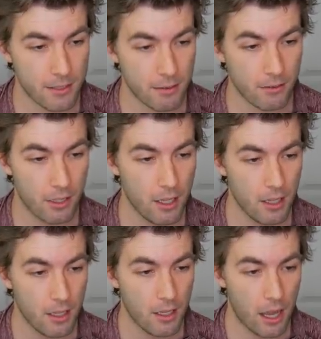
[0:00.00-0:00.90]
So
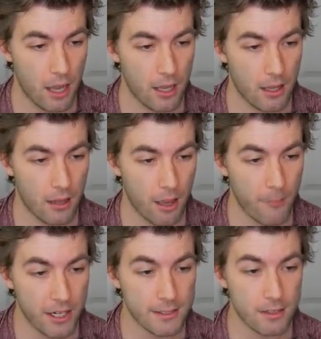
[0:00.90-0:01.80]
I
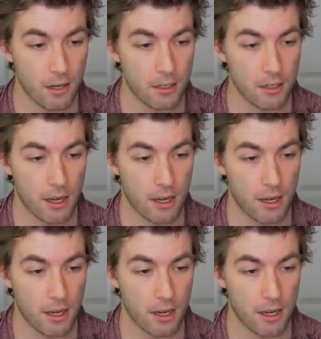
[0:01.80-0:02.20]
might start